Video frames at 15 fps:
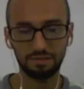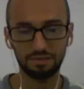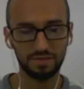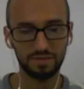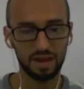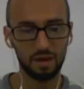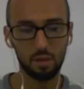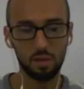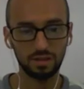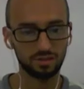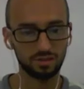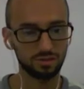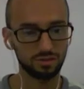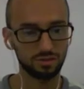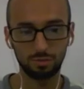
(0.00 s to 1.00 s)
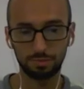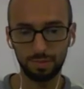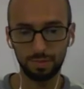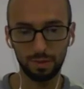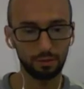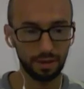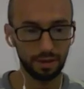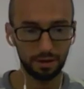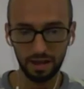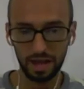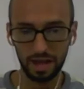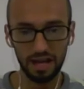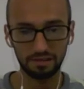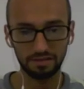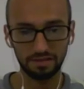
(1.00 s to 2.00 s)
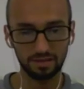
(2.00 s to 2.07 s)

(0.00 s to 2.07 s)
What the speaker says: that want to build better lives.